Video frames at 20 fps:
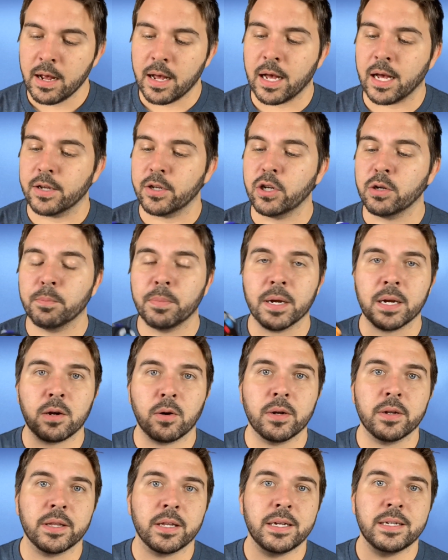You can pick
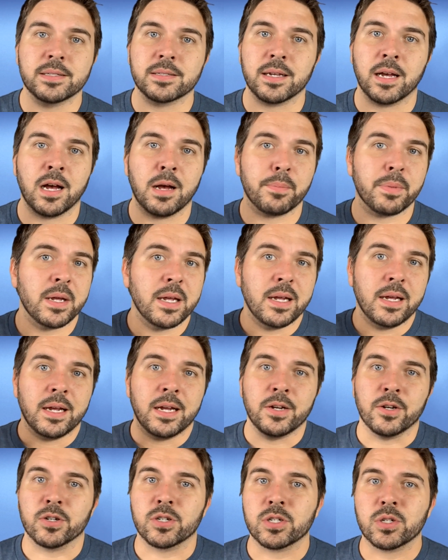one of these up
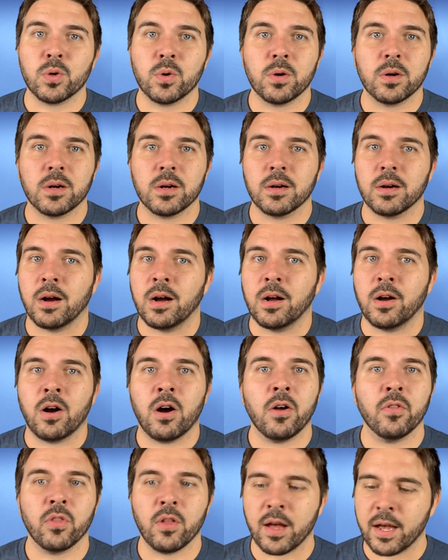at your store,
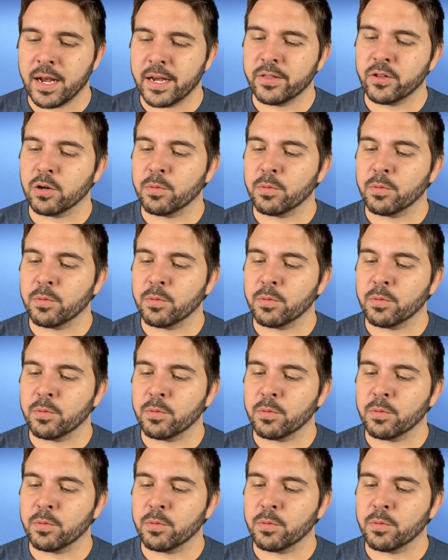online.